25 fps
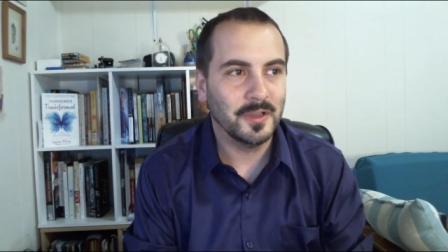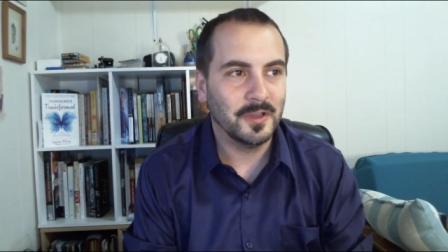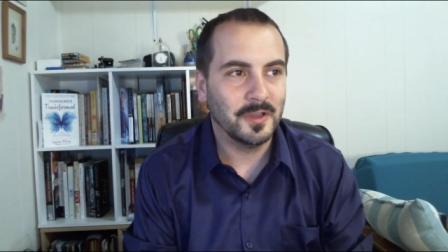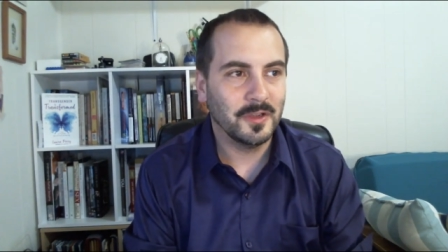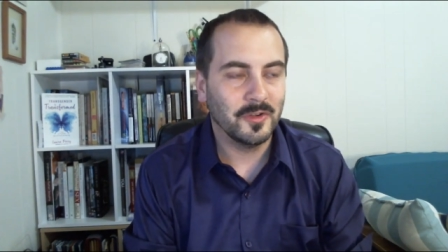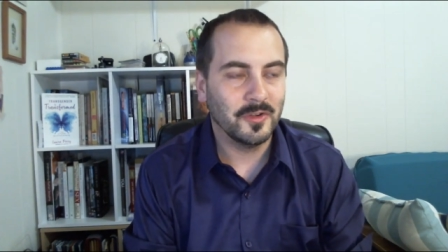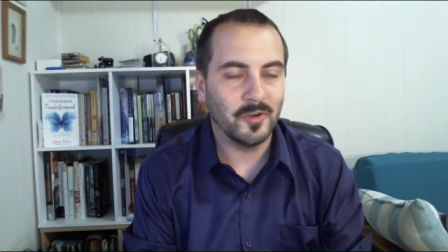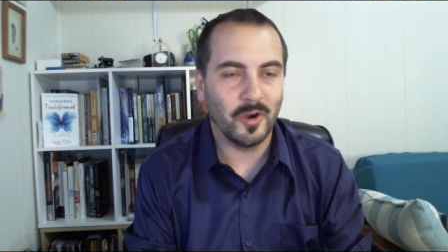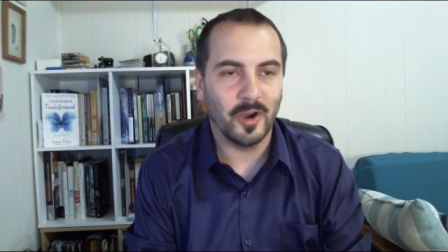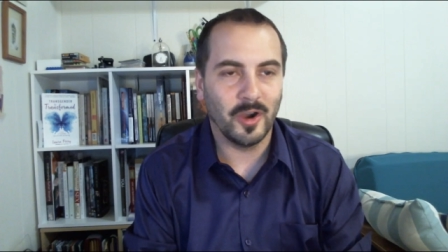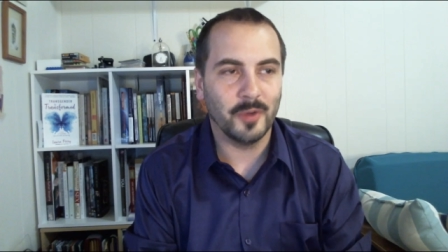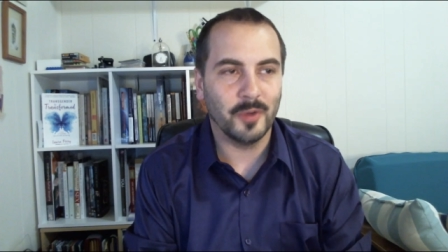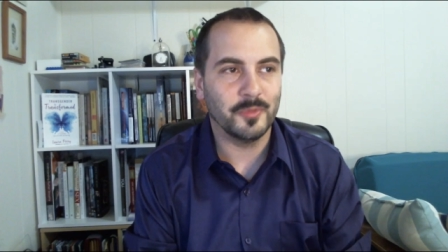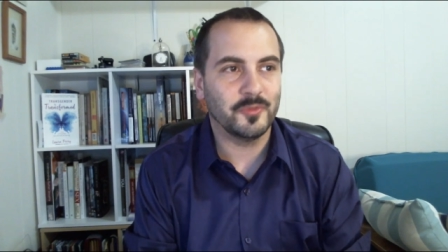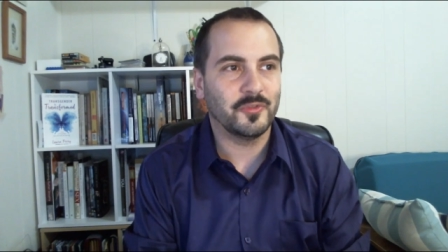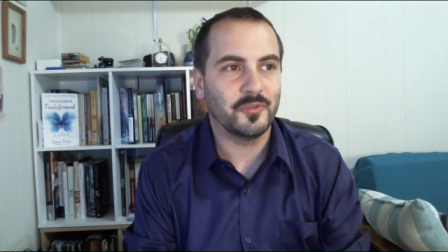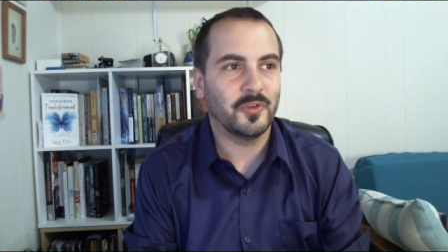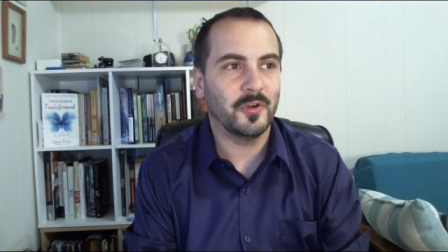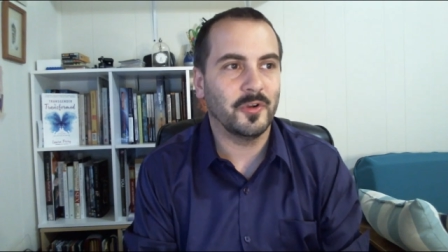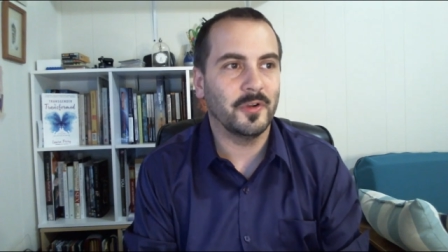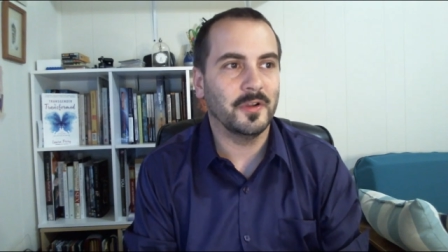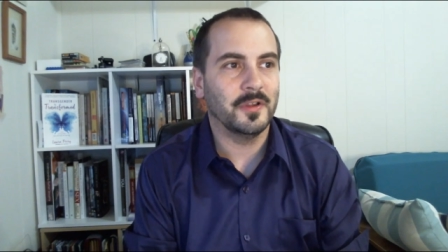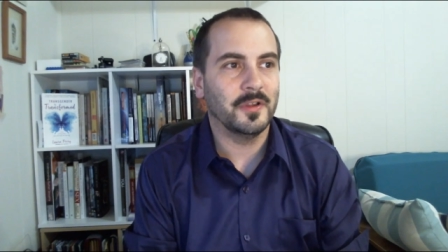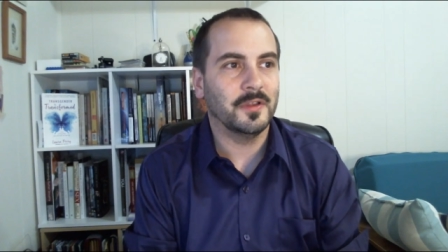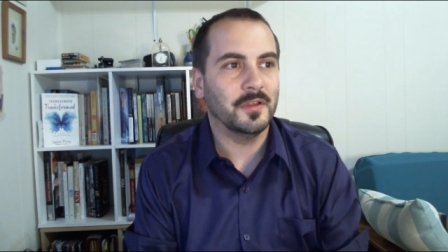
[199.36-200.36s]

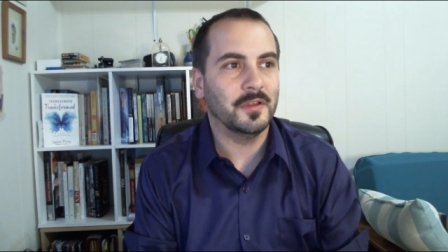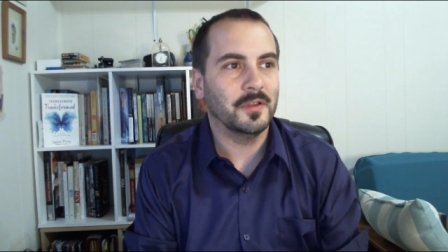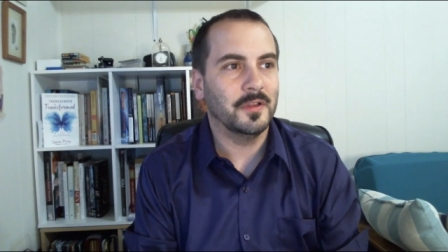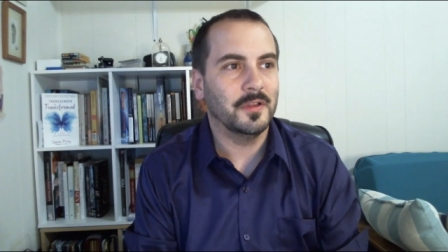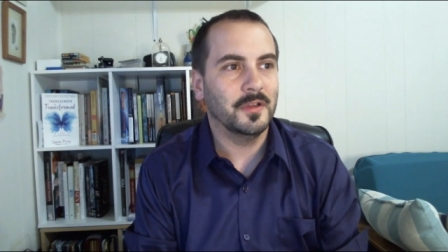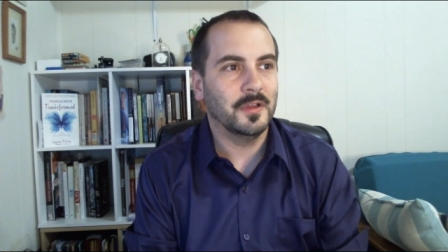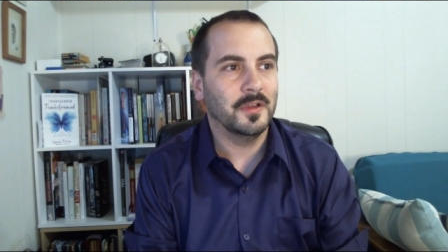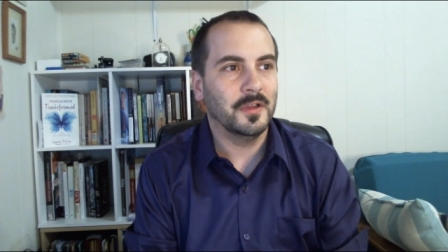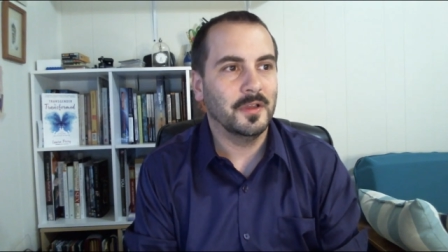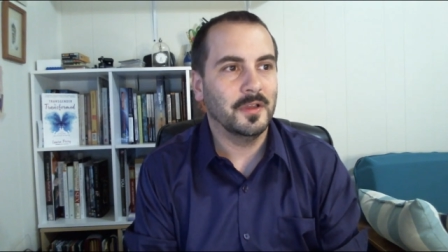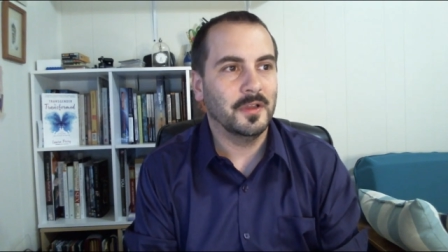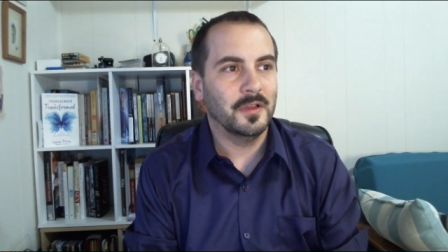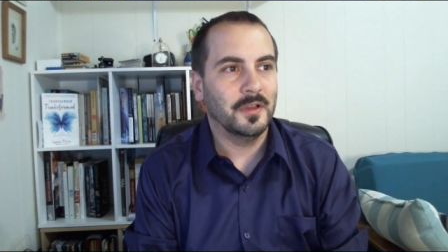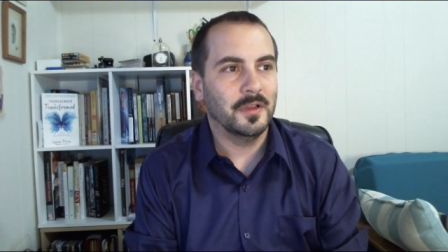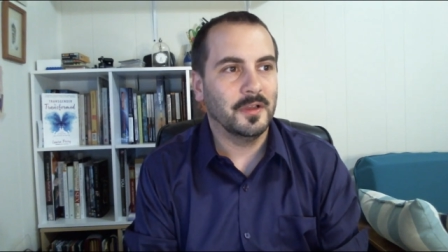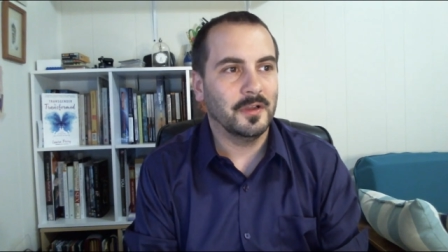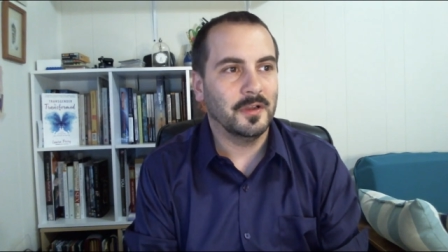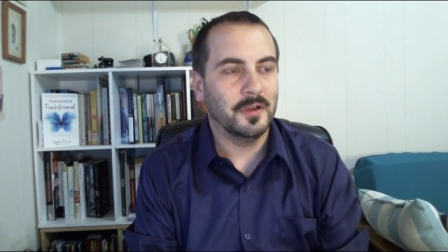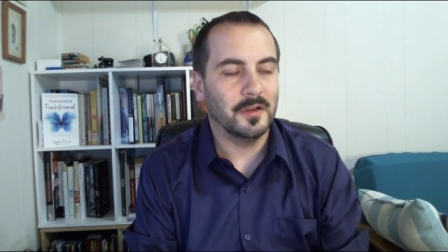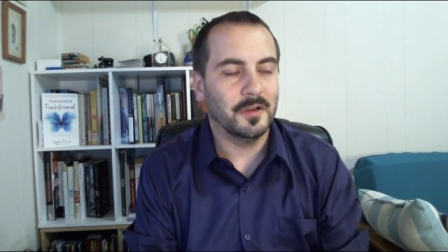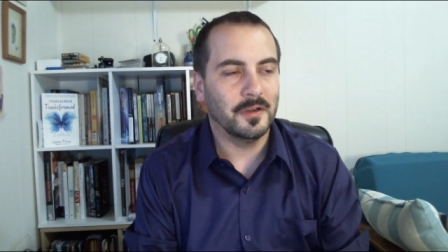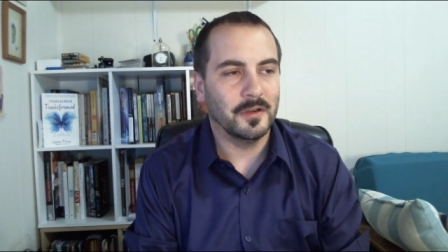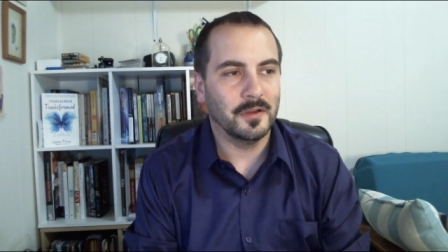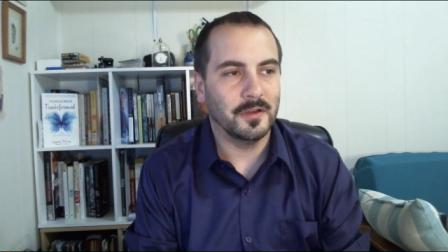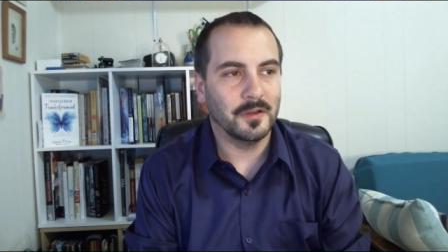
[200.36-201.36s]
arbitrary
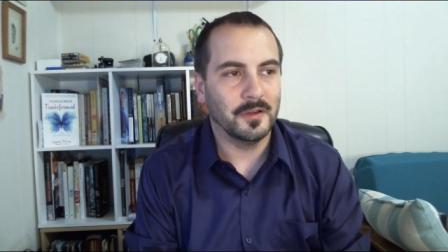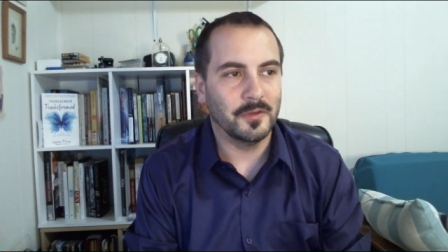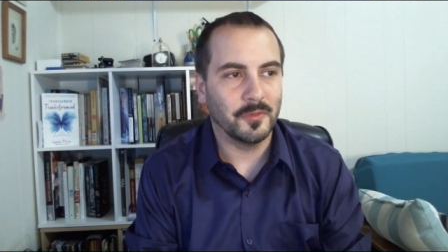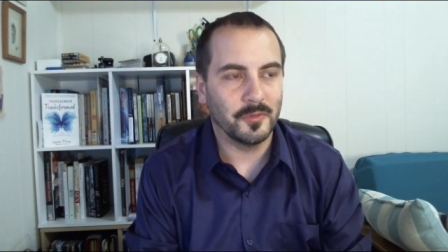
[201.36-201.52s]
uh,